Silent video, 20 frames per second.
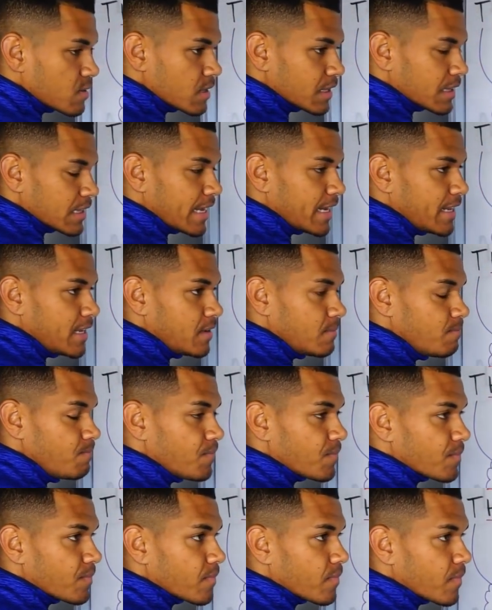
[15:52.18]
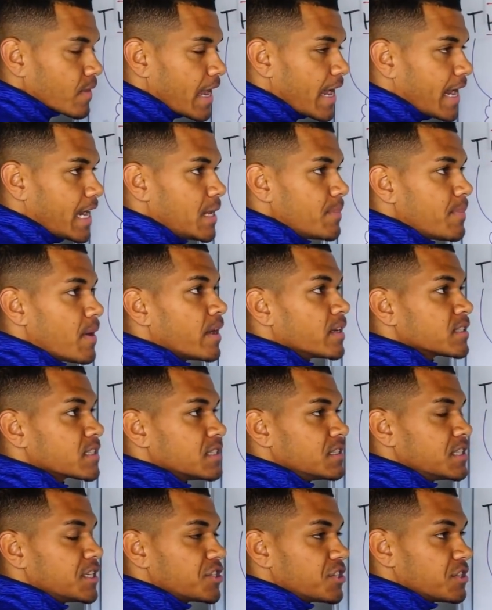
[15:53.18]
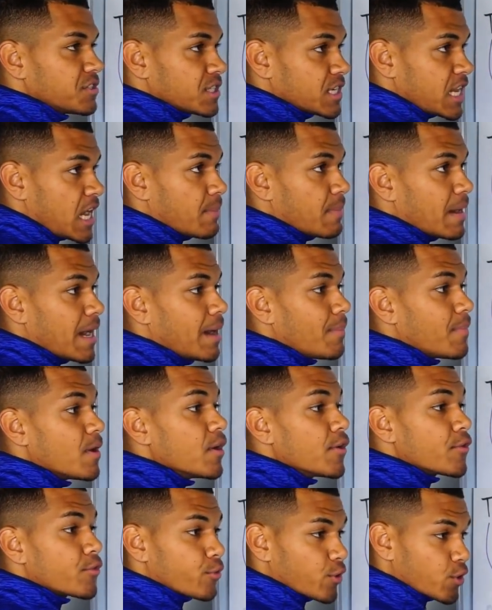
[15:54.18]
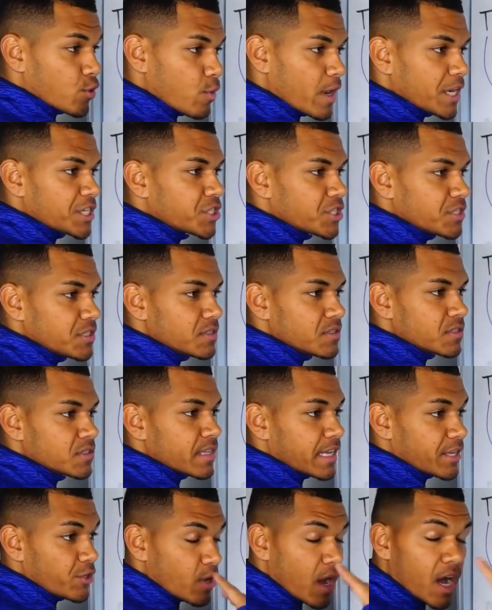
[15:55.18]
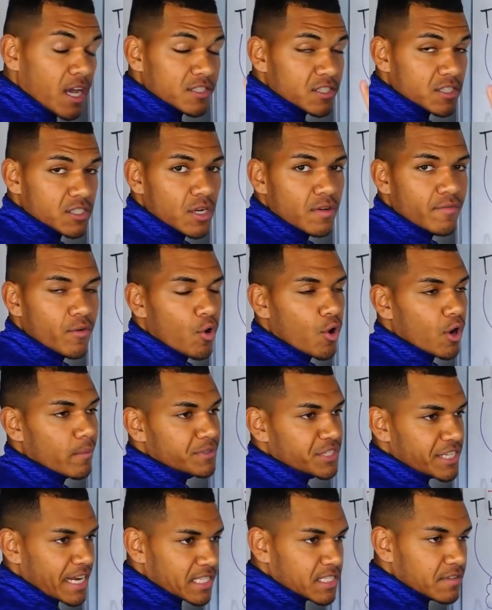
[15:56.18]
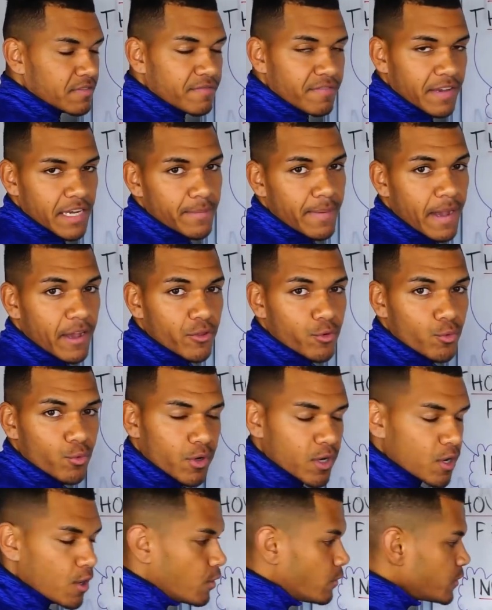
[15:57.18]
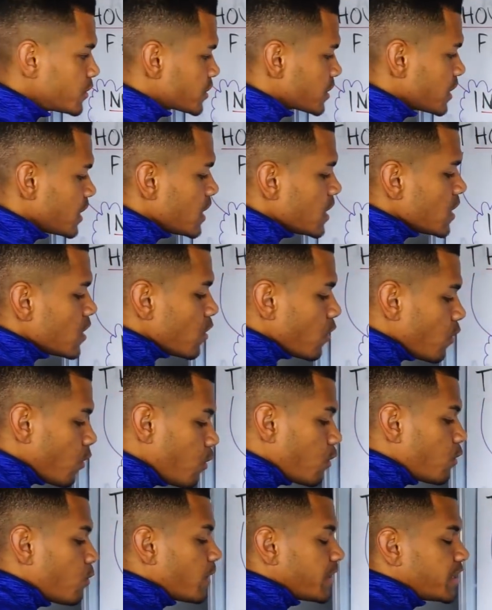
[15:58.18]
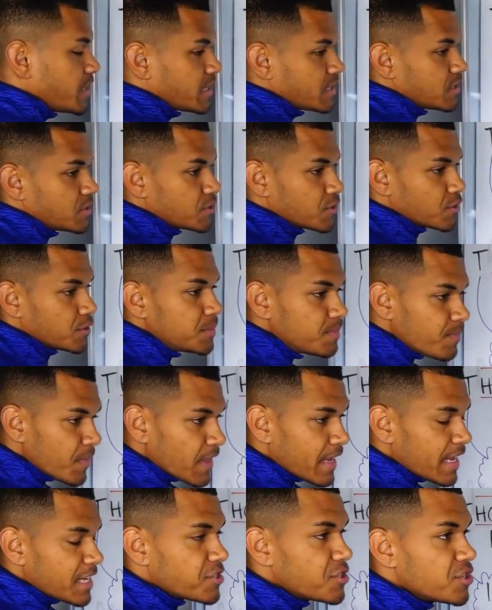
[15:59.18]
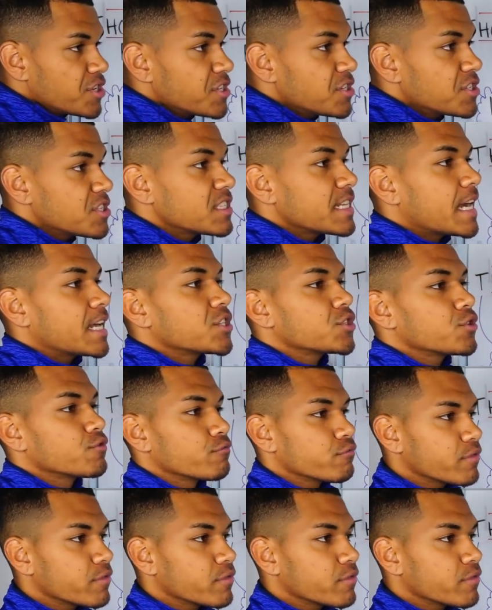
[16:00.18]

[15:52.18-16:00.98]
Letting any past condition to come up through questions that you ask yourself or objective feedback through a coach. Or what you can do is you can just start to